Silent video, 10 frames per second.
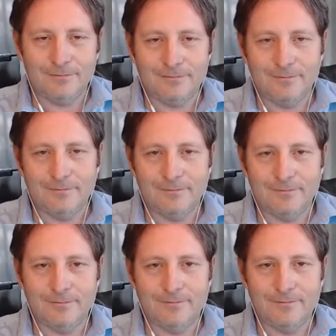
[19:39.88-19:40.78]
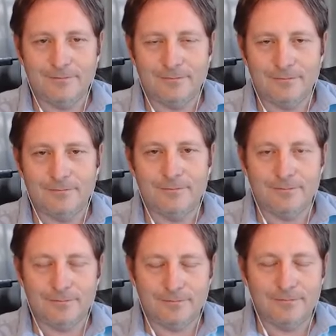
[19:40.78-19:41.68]

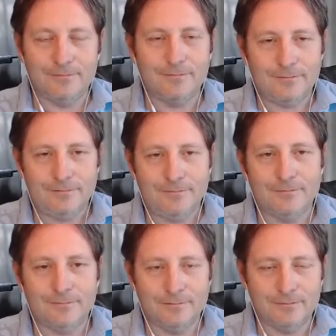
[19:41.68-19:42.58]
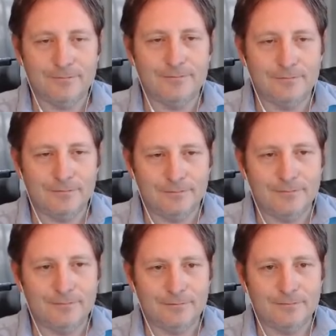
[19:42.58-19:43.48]

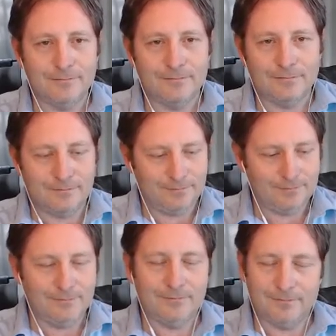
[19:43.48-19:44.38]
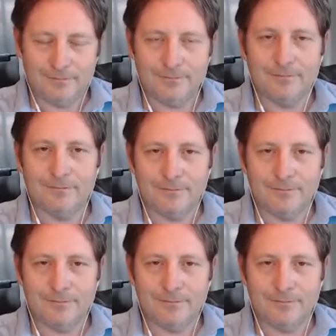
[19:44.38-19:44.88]
(not speaking)